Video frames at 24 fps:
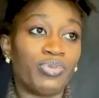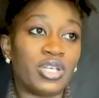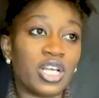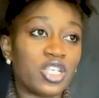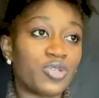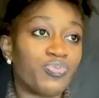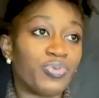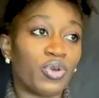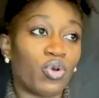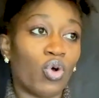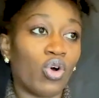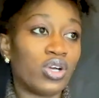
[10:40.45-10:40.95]

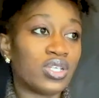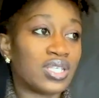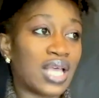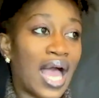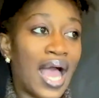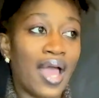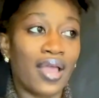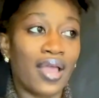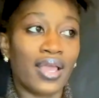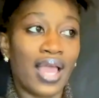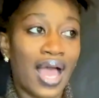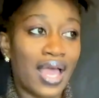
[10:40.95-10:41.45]
just because
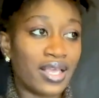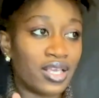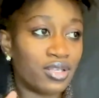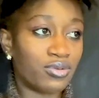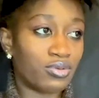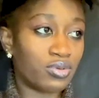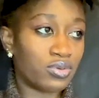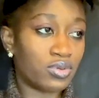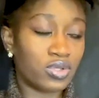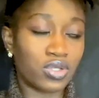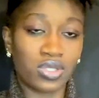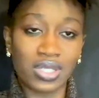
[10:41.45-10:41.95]
I I
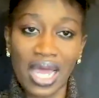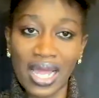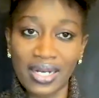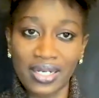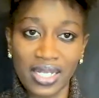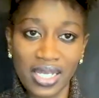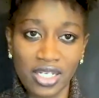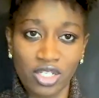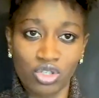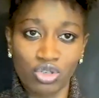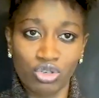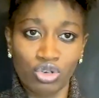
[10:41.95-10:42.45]

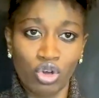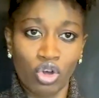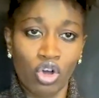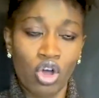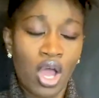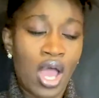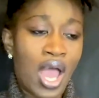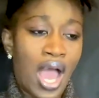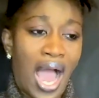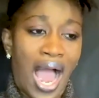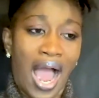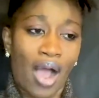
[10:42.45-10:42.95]
studied you know
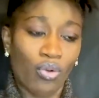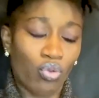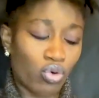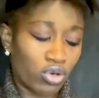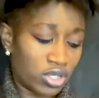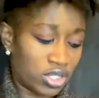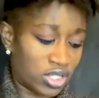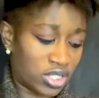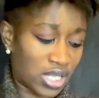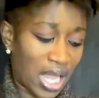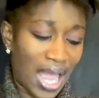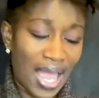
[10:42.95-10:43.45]
I
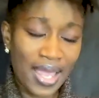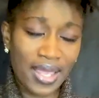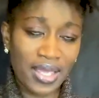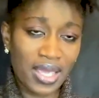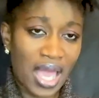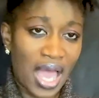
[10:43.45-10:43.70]
was I,